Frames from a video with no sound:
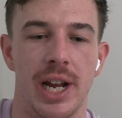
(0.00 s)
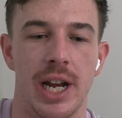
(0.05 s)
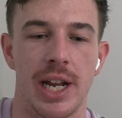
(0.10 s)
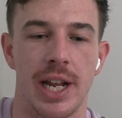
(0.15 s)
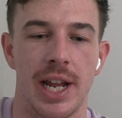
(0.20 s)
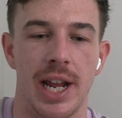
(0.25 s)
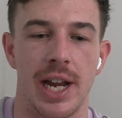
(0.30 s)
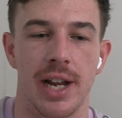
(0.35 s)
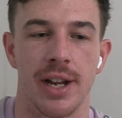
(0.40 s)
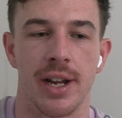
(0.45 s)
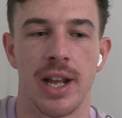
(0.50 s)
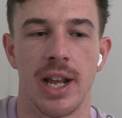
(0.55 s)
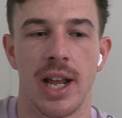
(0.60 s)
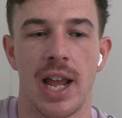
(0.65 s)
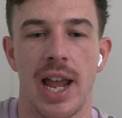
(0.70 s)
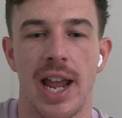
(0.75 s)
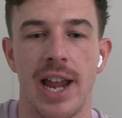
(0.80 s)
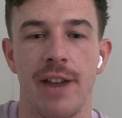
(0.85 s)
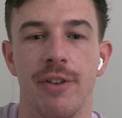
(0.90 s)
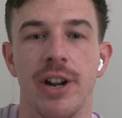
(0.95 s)
And again,
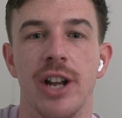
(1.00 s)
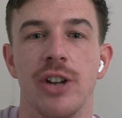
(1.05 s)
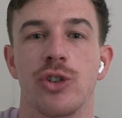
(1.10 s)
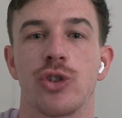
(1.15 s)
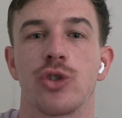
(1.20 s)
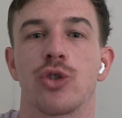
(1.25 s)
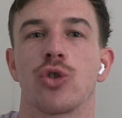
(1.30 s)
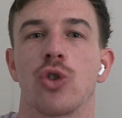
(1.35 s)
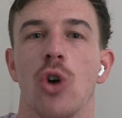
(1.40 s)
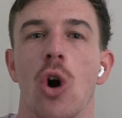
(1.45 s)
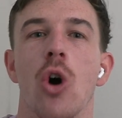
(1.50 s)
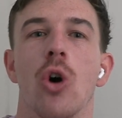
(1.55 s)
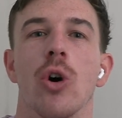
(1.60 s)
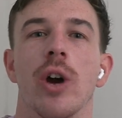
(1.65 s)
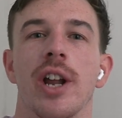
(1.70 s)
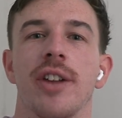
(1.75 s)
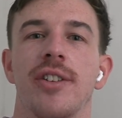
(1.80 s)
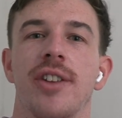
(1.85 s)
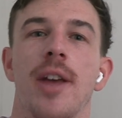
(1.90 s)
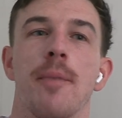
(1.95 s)
even as strong
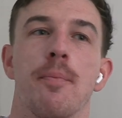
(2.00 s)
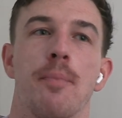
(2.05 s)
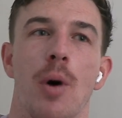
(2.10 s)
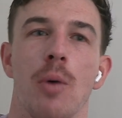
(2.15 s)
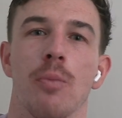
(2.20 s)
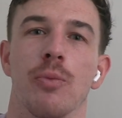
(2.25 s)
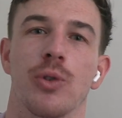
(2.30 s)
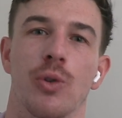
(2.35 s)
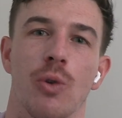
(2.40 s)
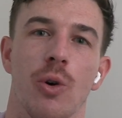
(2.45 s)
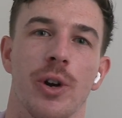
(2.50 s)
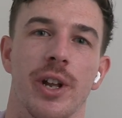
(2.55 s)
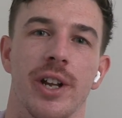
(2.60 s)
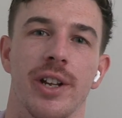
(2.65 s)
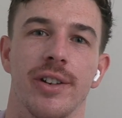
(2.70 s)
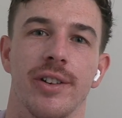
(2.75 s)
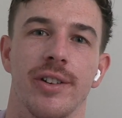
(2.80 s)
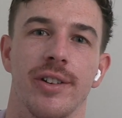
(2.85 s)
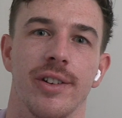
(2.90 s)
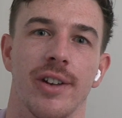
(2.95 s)
as that bomb squad
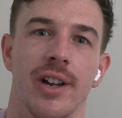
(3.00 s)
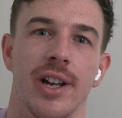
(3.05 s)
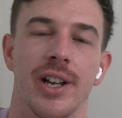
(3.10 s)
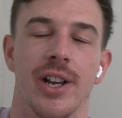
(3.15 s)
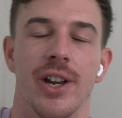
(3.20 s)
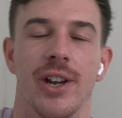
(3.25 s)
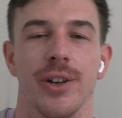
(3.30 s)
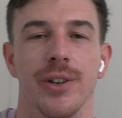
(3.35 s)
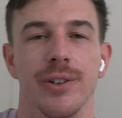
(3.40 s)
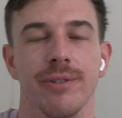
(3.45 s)
is, I go...